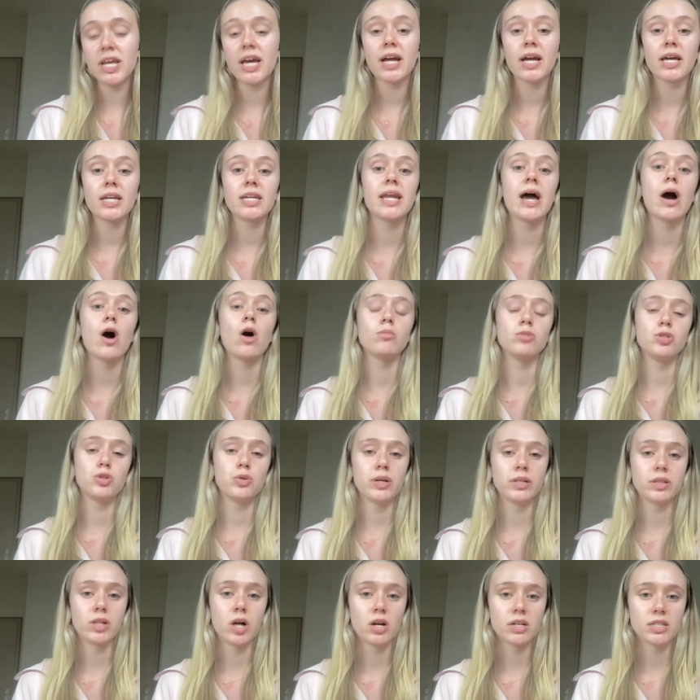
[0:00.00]
Nick and now I'm
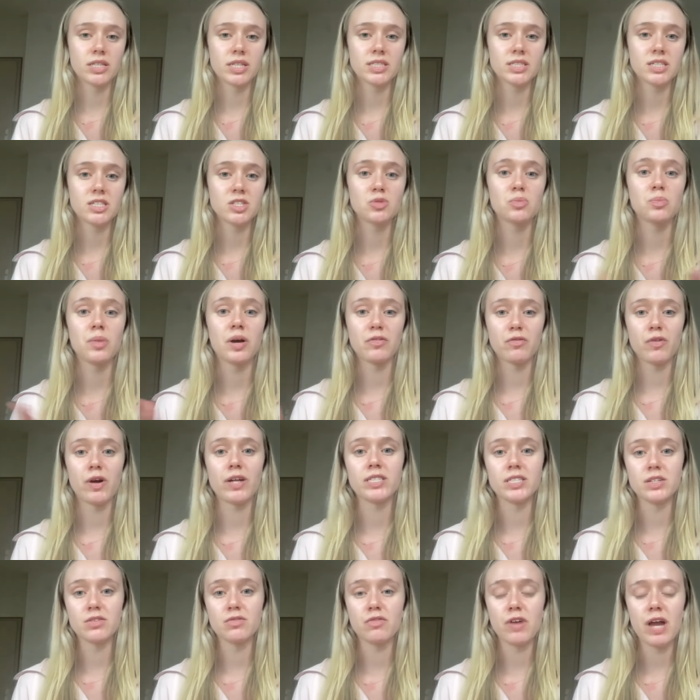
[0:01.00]
doing long distance with my
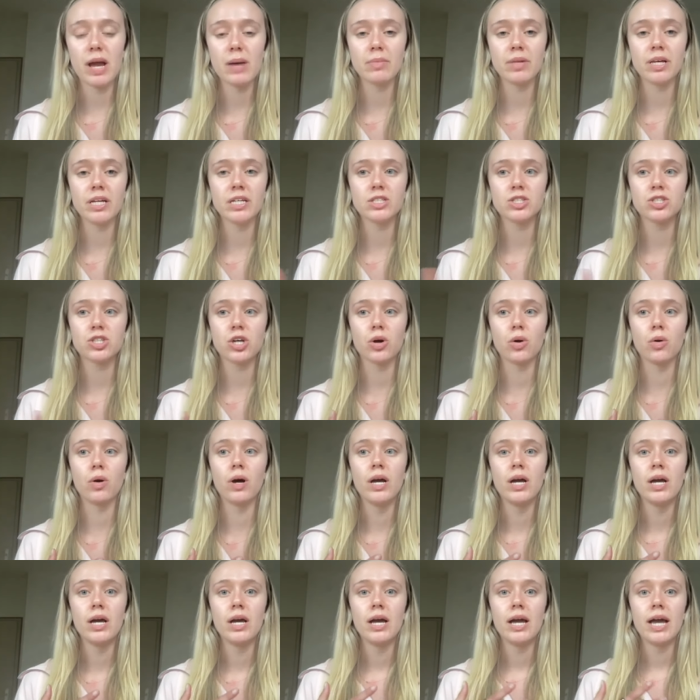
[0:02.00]
friends and family. So
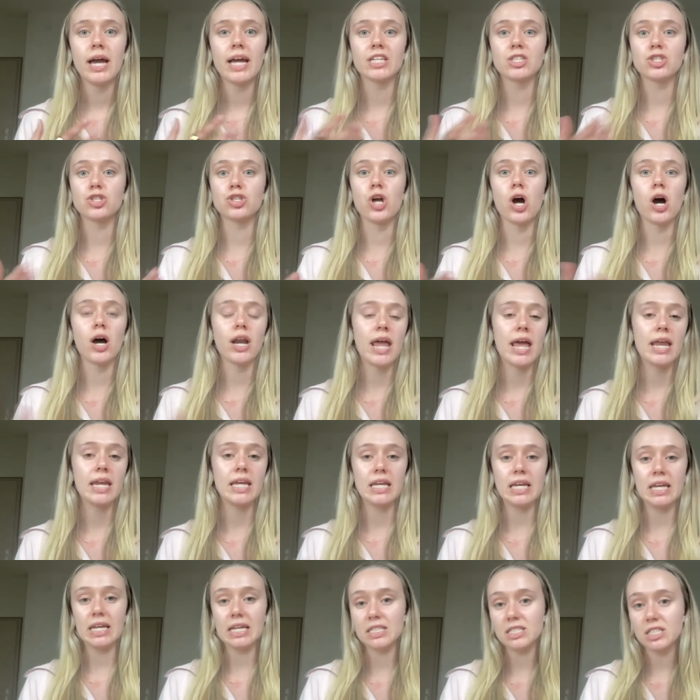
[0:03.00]
it's not
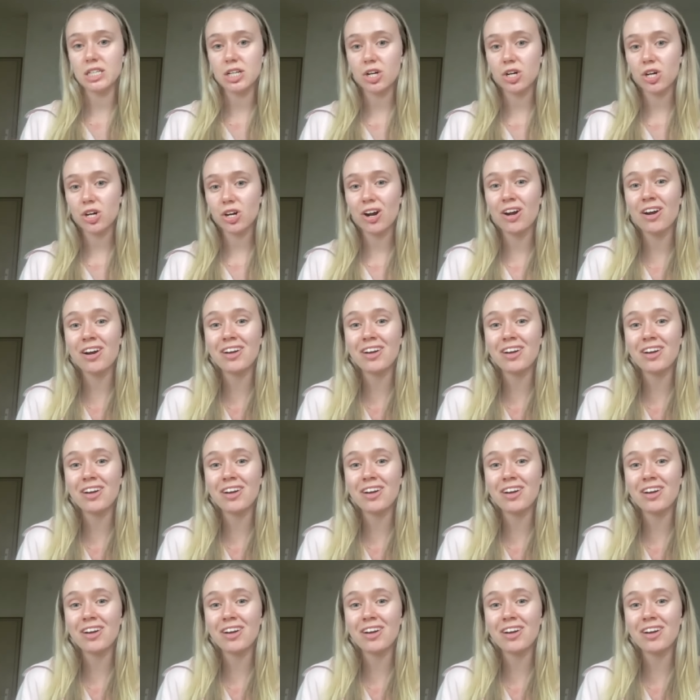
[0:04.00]
any easier